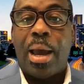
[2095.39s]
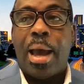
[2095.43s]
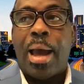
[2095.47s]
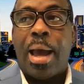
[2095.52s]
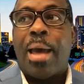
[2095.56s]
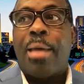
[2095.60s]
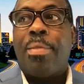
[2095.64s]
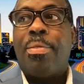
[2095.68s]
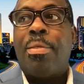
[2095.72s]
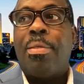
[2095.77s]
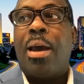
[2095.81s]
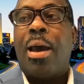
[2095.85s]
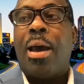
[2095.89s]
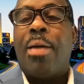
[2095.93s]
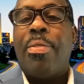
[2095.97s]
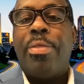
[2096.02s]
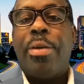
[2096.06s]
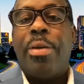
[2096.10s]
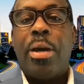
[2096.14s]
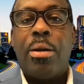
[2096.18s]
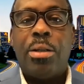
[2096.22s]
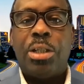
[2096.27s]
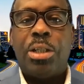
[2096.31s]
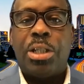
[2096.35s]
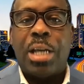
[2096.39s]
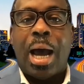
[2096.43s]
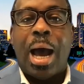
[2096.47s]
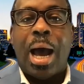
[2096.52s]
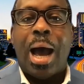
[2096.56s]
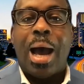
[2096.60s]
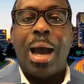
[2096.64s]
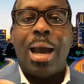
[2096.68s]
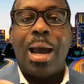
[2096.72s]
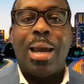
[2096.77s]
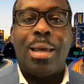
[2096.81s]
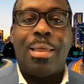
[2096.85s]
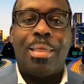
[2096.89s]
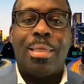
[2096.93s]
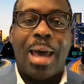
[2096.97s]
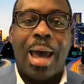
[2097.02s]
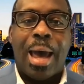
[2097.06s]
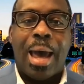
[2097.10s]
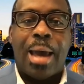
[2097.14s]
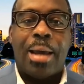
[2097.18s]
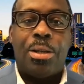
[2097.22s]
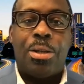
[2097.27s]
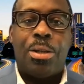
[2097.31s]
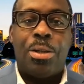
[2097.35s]
and then tying
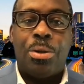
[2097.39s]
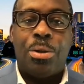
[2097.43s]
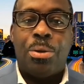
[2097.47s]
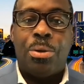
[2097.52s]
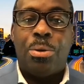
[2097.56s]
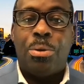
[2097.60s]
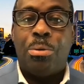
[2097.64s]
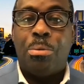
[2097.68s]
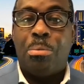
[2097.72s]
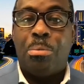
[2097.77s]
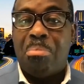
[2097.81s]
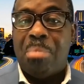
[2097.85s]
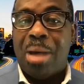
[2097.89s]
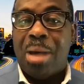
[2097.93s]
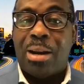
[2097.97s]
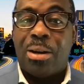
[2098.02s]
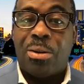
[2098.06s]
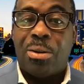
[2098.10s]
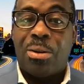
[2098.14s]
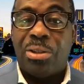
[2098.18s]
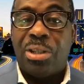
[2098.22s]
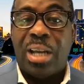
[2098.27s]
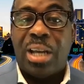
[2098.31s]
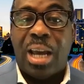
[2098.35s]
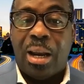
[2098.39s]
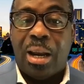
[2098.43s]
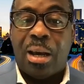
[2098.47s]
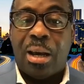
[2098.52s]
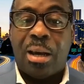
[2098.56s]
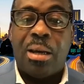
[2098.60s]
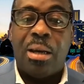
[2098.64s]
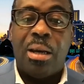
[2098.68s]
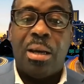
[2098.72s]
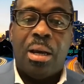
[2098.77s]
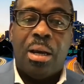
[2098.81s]
that to medical data